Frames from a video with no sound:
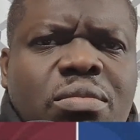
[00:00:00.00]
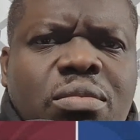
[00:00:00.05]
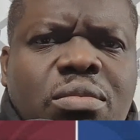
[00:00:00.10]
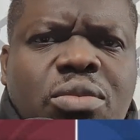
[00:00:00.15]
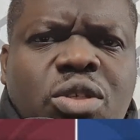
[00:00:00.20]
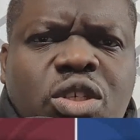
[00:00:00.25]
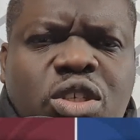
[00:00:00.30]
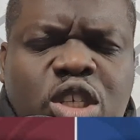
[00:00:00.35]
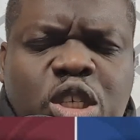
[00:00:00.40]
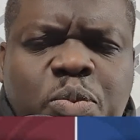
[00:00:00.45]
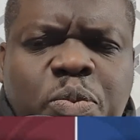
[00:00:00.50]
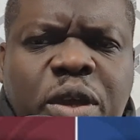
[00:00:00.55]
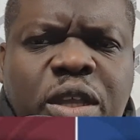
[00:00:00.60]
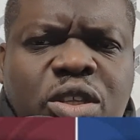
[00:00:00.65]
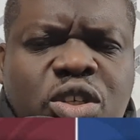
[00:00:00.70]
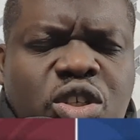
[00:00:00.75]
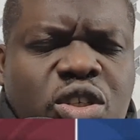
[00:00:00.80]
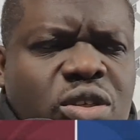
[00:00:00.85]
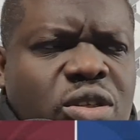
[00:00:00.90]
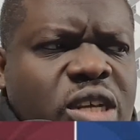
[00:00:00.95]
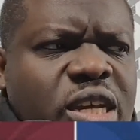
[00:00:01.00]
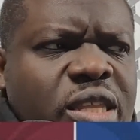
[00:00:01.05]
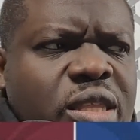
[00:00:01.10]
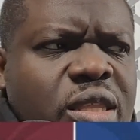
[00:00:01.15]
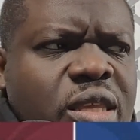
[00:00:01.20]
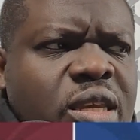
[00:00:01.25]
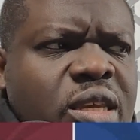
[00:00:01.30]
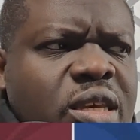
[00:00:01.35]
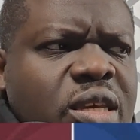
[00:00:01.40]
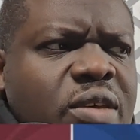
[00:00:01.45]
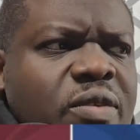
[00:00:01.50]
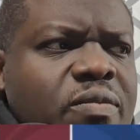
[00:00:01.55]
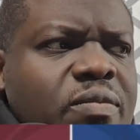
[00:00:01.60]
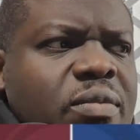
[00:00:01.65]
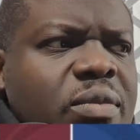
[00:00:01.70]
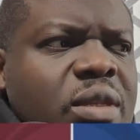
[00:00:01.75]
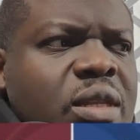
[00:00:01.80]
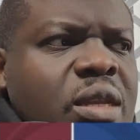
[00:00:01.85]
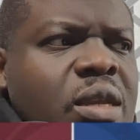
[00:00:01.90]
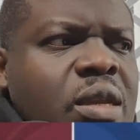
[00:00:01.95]
suspension, I think.
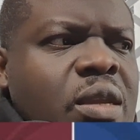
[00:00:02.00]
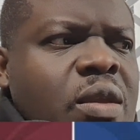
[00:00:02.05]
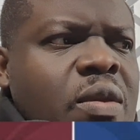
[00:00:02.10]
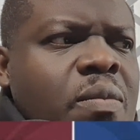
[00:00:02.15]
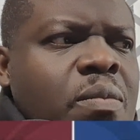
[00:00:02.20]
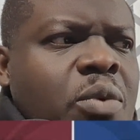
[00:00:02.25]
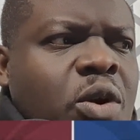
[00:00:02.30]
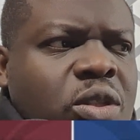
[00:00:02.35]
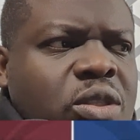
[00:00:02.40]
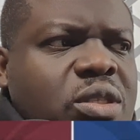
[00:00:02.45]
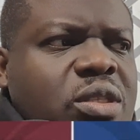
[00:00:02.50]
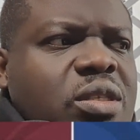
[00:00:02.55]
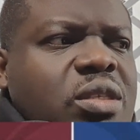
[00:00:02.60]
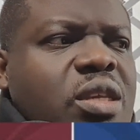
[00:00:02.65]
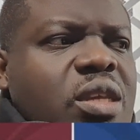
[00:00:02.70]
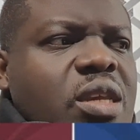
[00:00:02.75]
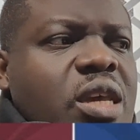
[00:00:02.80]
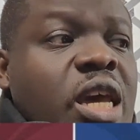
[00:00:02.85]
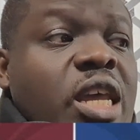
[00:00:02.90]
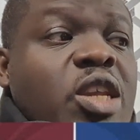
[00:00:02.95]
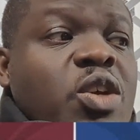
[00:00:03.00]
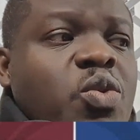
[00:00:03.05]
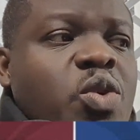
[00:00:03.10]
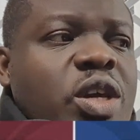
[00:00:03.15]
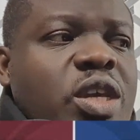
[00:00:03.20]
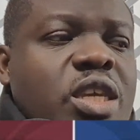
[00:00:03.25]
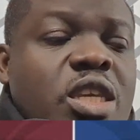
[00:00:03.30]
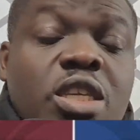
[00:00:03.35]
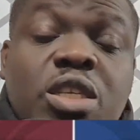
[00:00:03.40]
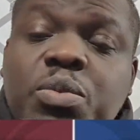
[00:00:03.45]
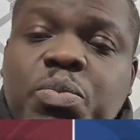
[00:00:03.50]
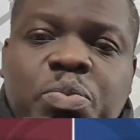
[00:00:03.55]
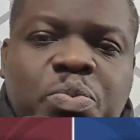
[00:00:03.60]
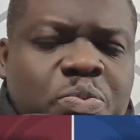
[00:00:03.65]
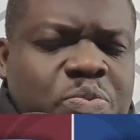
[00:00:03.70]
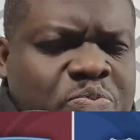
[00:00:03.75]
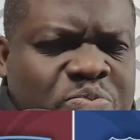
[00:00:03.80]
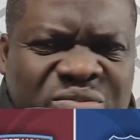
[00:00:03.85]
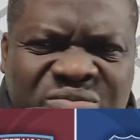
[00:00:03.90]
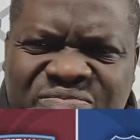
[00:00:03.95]
But anyway, he's
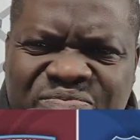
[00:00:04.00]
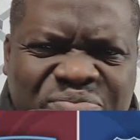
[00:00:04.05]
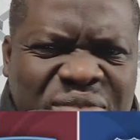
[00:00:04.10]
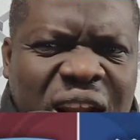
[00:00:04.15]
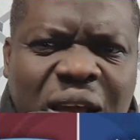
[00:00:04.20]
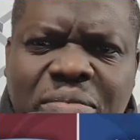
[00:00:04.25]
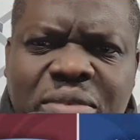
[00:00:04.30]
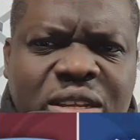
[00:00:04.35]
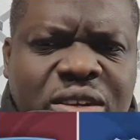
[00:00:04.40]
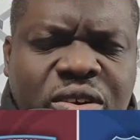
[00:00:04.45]
probably